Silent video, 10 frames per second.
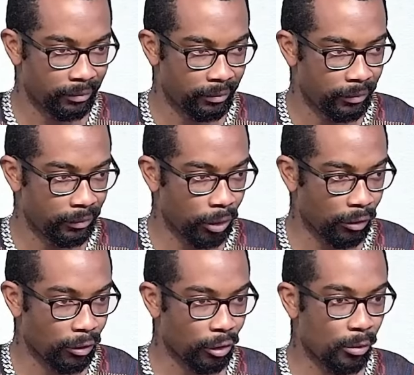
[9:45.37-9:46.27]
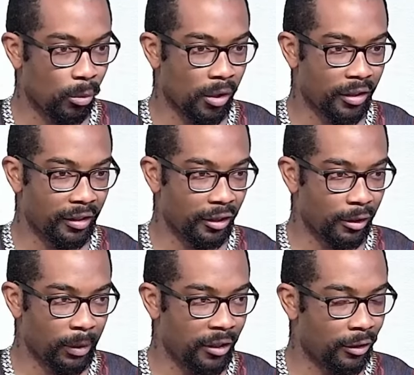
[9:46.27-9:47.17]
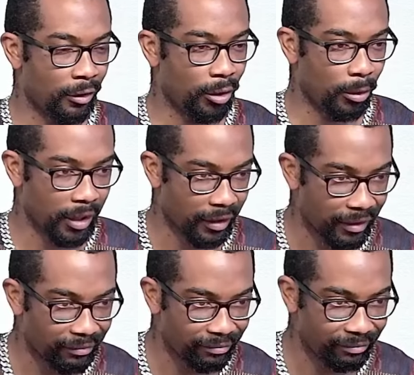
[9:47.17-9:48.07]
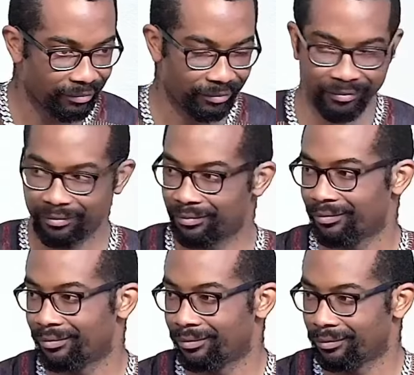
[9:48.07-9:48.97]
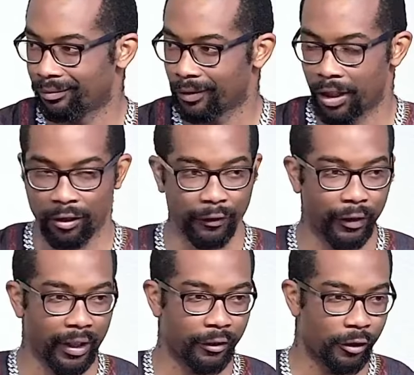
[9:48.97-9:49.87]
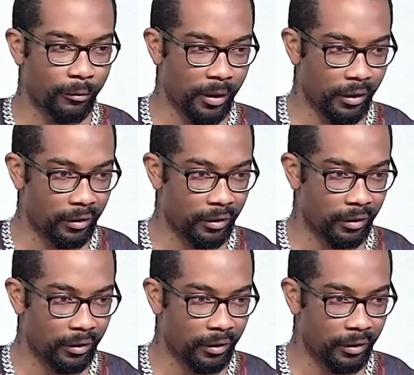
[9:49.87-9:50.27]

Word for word: Just because you want it doesn't mean he's going to do it. He's not Father Christmas.